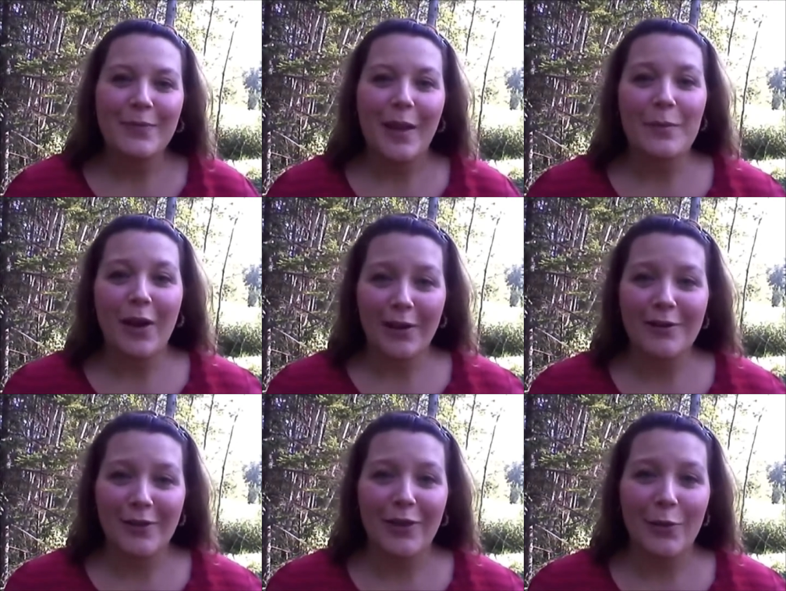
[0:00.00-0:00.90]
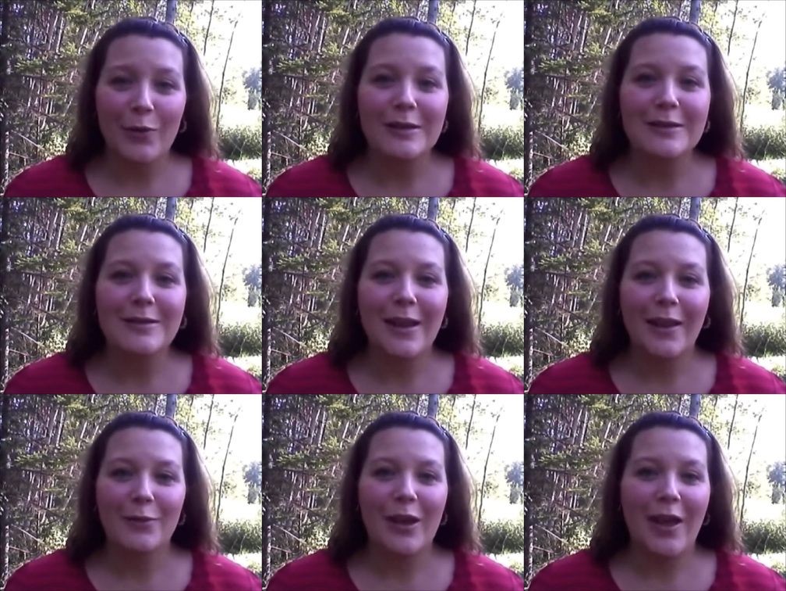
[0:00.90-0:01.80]
I'm kind of in the woods,
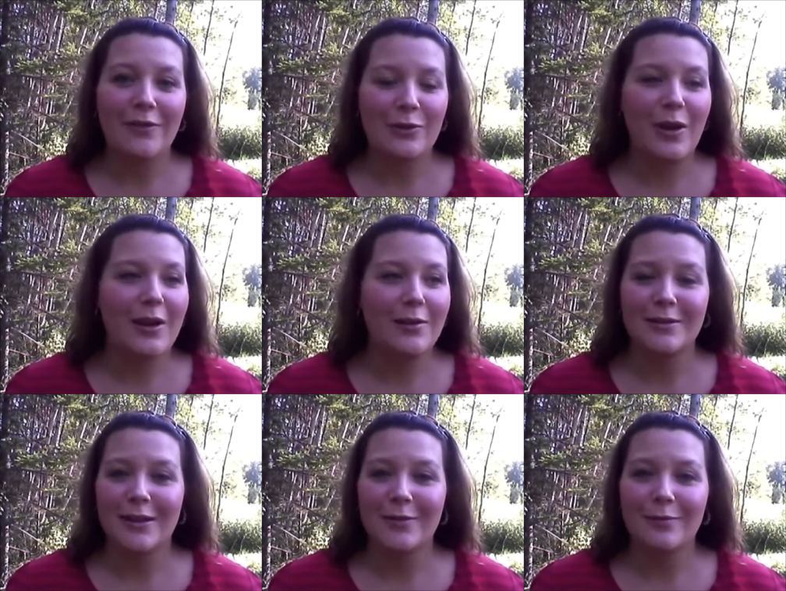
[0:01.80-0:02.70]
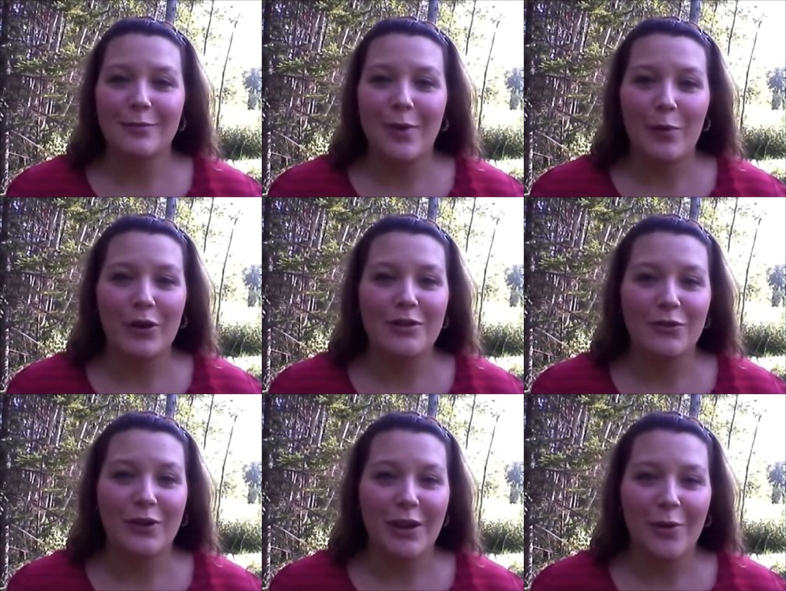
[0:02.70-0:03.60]
and we have 2 acres, and my boys
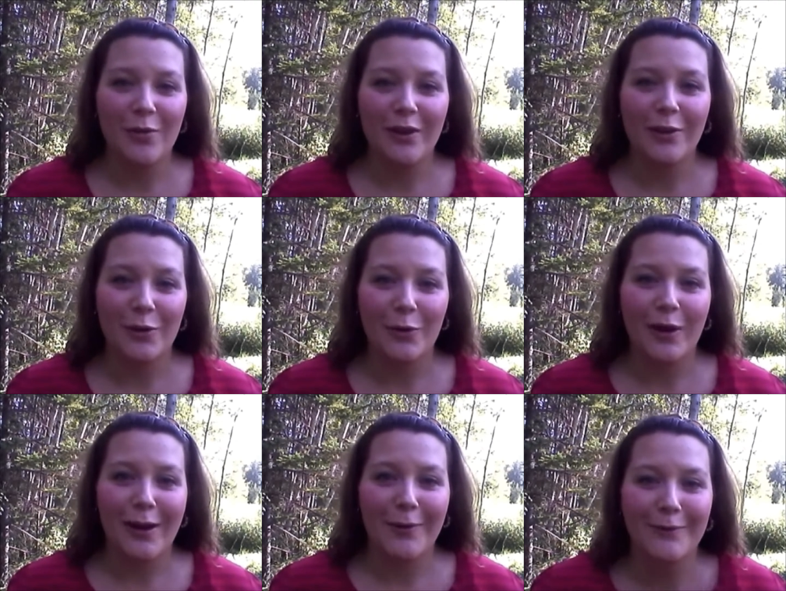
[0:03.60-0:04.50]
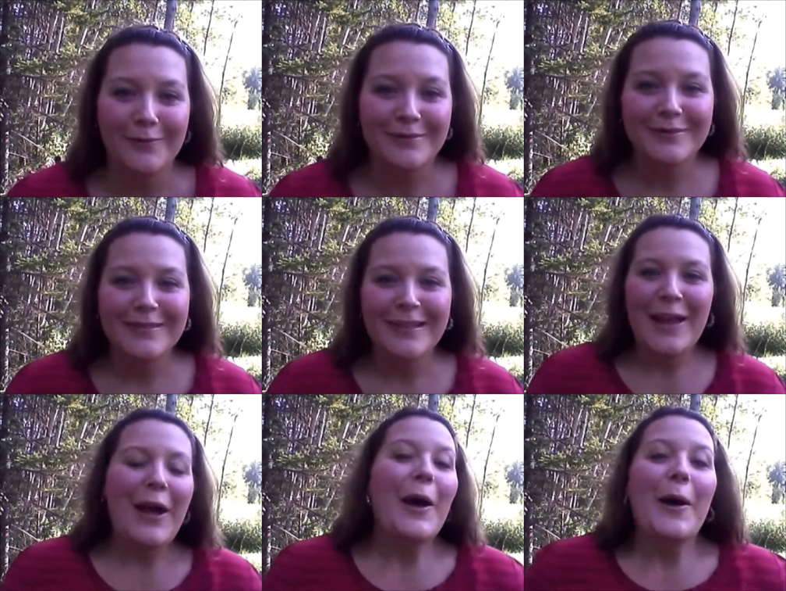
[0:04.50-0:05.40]
freak out when they don't know where I am.
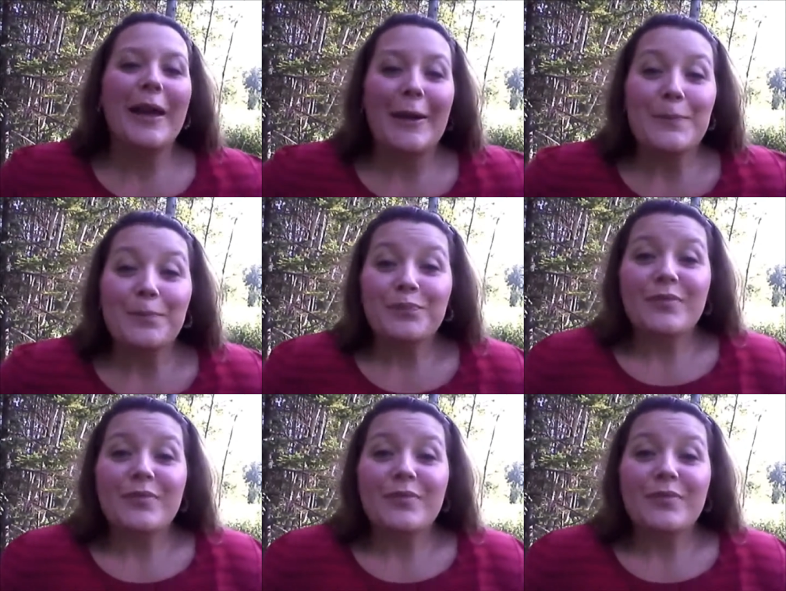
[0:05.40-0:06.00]
Okay.